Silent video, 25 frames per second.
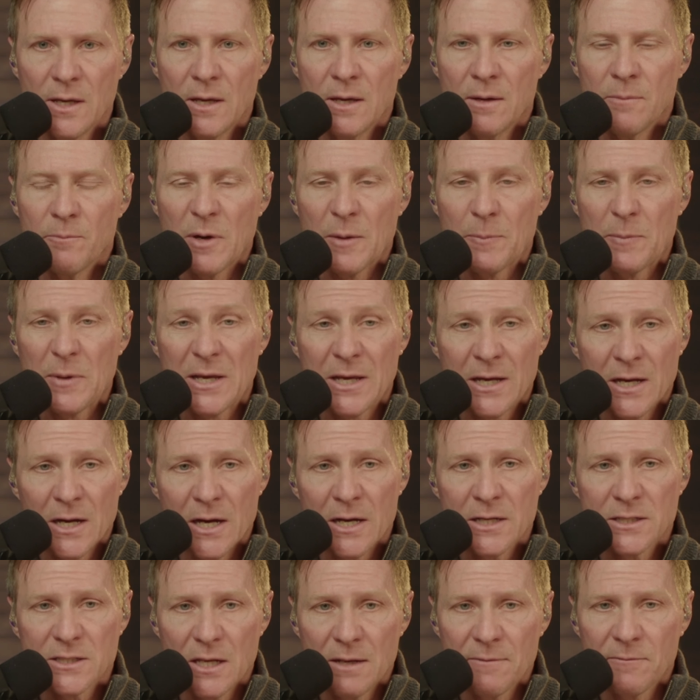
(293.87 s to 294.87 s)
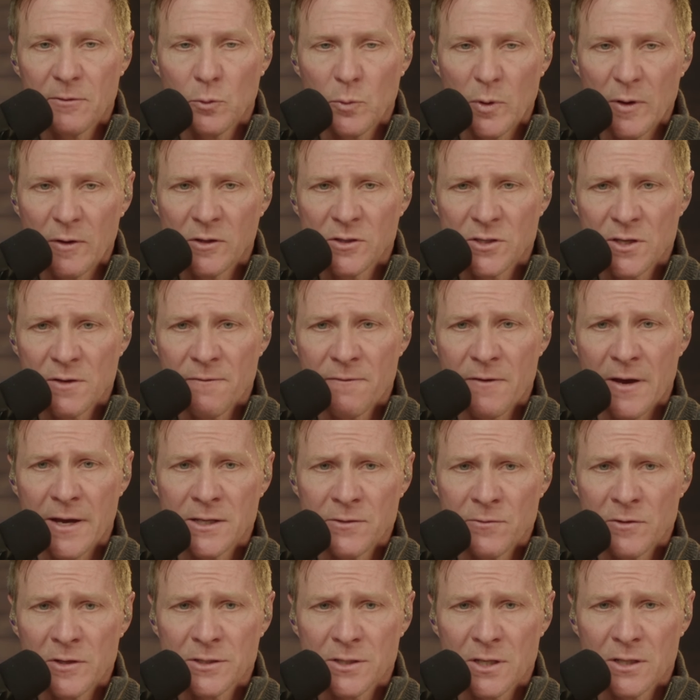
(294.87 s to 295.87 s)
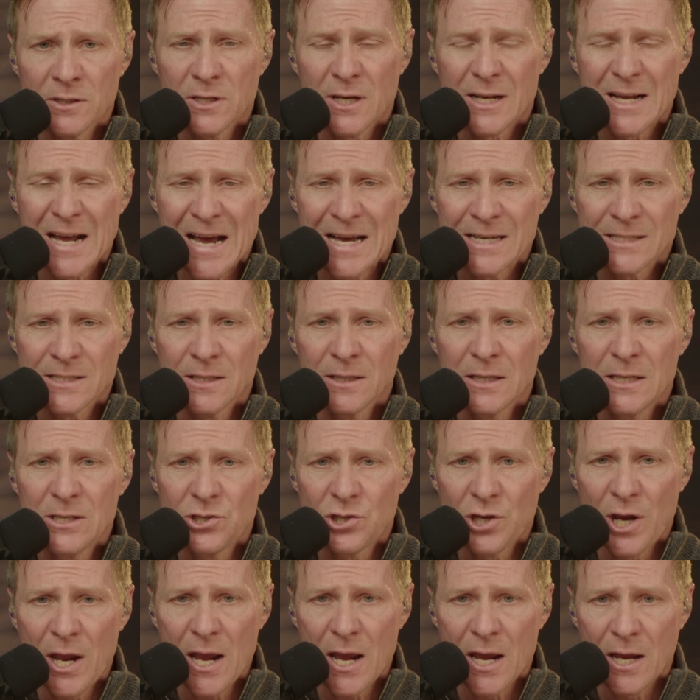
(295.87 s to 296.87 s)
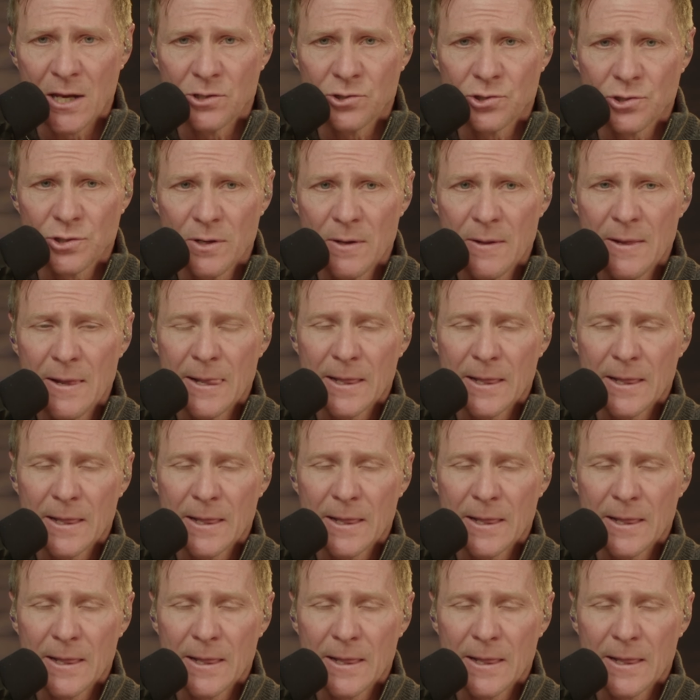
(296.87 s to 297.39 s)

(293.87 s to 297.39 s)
But because influenza viruses constantly change,